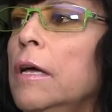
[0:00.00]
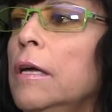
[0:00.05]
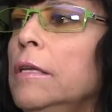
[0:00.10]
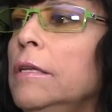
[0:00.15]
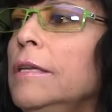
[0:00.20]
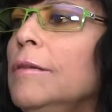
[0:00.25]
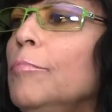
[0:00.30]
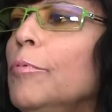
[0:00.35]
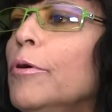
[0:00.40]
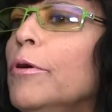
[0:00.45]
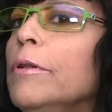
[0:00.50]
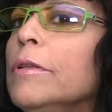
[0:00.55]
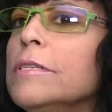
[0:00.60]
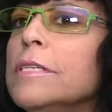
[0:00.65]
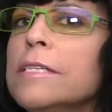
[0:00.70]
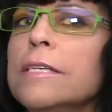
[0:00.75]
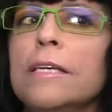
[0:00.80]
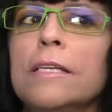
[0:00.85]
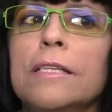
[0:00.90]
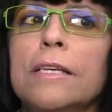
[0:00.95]

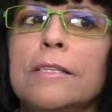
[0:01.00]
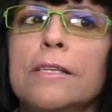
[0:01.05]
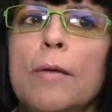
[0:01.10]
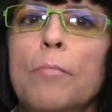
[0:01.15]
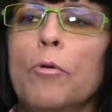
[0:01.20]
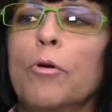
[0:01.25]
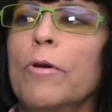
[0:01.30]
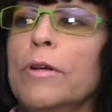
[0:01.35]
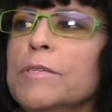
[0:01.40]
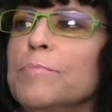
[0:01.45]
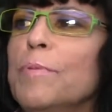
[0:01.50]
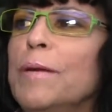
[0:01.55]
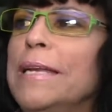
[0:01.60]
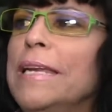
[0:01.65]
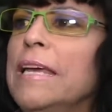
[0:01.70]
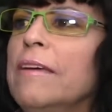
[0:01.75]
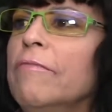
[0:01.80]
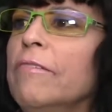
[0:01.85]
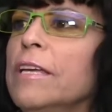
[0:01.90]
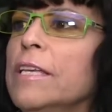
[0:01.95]
Liberals and the Democrats
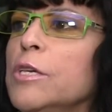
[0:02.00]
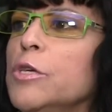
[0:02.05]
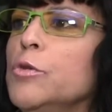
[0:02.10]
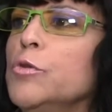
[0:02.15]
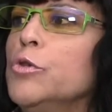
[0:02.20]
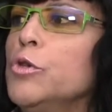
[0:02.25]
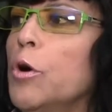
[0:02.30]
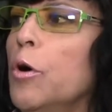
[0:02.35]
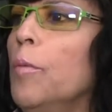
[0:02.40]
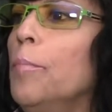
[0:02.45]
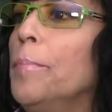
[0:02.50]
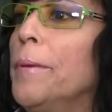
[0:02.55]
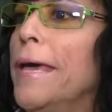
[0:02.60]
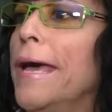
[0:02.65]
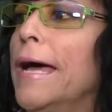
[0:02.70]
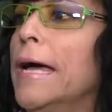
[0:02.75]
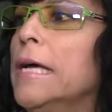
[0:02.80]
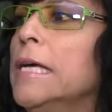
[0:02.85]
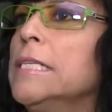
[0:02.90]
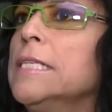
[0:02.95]
believe in
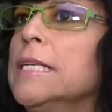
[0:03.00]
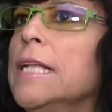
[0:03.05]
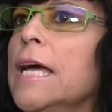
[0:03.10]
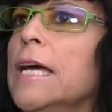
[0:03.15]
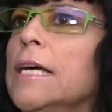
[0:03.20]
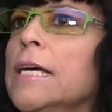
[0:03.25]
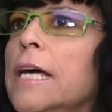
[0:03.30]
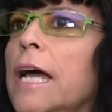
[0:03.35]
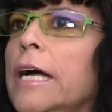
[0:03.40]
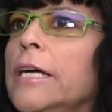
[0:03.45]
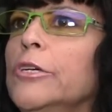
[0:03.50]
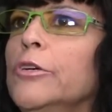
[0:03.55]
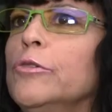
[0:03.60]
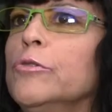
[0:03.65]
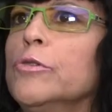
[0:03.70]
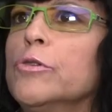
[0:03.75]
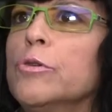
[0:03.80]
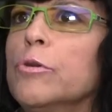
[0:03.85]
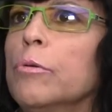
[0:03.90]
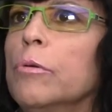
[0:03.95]
utopia. It's like gun
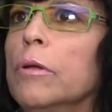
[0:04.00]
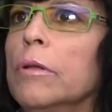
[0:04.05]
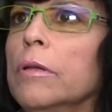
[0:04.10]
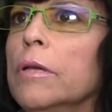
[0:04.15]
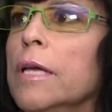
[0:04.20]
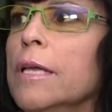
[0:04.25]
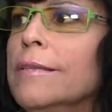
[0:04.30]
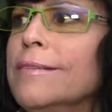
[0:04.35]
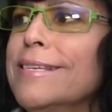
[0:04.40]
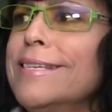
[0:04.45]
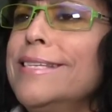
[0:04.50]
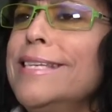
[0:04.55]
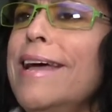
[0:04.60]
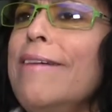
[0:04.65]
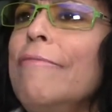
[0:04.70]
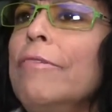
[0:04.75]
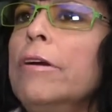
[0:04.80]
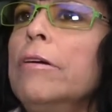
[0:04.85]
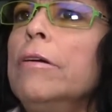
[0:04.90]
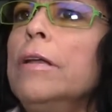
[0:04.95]
control. It's
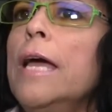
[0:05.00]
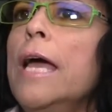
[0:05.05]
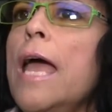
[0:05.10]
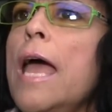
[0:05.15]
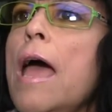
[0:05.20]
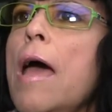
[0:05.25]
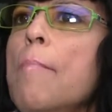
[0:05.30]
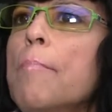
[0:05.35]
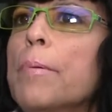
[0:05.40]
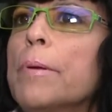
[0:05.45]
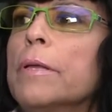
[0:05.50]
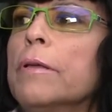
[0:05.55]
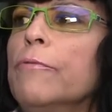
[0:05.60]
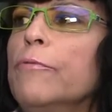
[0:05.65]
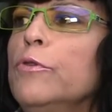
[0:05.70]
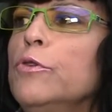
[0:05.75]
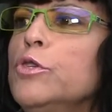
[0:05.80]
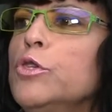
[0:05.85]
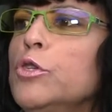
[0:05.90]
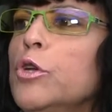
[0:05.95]
never going to happen.
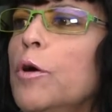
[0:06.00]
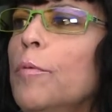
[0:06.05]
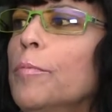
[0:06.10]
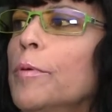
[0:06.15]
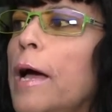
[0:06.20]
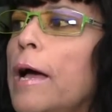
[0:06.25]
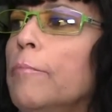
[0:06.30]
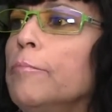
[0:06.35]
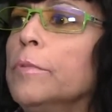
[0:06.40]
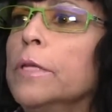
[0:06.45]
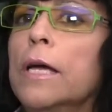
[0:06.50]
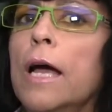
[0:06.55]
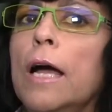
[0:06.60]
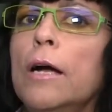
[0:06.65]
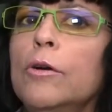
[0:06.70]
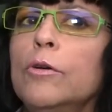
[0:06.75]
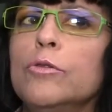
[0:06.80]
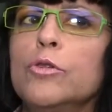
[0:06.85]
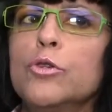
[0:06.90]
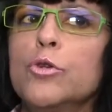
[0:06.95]
If you stop
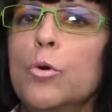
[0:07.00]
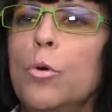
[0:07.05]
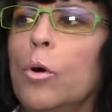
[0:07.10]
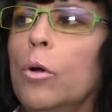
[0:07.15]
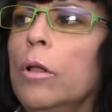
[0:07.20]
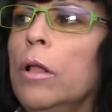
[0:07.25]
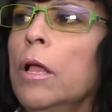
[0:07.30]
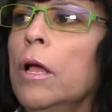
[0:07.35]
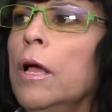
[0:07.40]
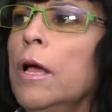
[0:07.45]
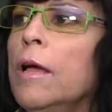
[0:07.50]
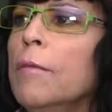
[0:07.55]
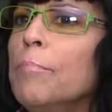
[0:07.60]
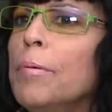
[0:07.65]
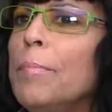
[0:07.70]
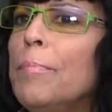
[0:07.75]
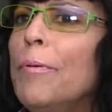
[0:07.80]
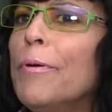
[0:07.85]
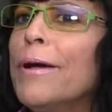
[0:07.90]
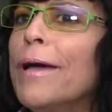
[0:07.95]
gun control,
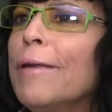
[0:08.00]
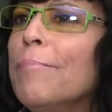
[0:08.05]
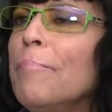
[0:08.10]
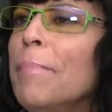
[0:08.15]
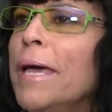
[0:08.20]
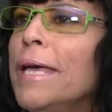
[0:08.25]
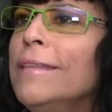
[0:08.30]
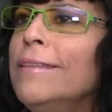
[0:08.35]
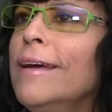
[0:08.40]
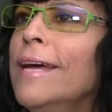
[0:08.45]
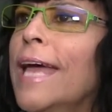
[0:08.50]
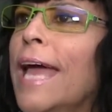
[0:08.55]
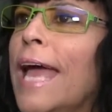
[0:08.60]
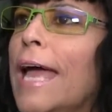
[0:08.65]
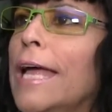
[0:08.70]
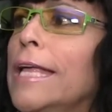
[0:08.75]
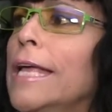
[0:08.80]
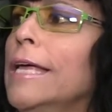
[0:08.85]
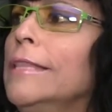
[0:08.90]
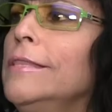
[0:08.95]
people can make
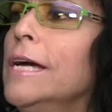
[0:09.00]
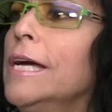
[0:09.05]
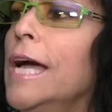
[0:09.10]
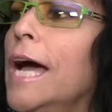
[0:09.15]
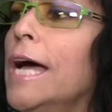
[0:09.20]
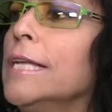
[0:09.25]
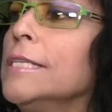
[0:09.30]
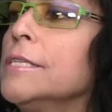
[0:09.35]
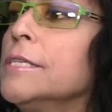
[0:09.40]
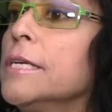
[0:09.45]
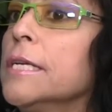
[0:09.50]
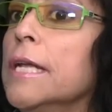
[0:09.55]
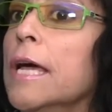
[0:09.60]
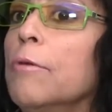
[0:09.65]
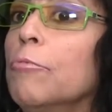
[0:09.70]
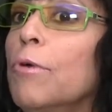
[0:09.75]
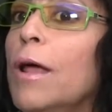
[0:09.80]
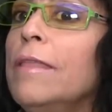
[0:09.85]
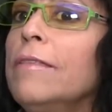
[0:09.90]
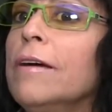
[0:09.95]
the guns, and
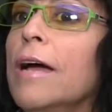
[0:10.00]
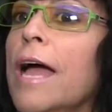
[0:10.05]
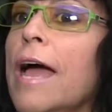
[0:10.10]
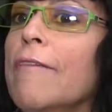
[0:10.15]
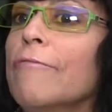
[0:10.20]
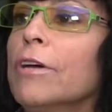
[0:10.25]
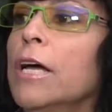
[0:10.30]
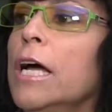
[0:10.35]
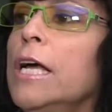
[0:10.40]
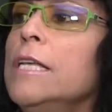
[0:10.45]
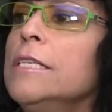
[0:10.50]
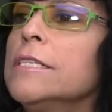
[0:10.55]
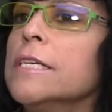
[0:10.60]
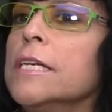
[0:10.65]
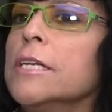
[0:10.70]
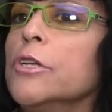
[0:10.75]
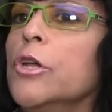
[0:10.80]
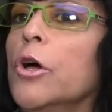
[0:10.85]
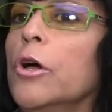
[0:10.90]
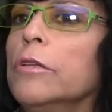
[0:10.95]
I'd rather have guns
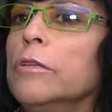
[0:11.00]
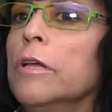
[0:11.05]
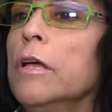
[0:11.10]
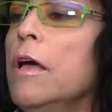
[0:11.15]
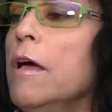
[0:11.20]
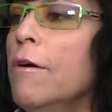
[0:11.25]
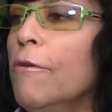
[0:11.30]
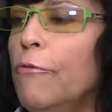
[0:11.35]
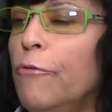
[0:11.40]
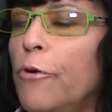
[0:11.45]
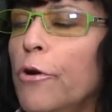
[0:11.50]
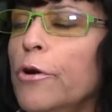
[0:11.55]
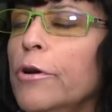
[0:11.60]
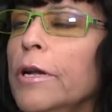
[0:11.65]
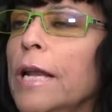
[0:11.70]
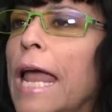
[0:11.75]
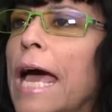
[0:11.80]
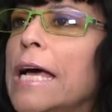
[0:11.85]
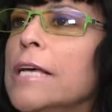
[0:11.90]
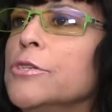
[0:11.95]
and not
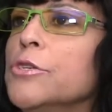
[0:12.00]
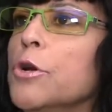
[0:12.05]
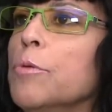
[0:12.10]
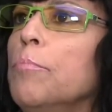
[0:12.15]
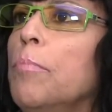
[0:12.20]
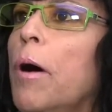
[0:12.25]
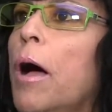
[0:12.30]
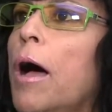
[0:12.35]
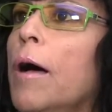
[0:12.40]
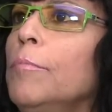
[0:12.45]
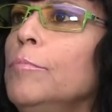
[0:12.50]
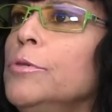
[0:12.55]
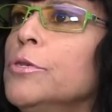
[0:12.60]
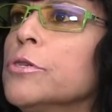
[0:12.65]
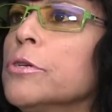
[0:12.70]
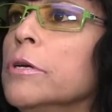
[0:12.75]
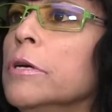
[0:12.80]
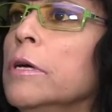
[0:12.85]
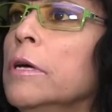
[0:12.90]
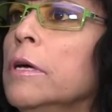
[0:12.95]
fertilizer bombs.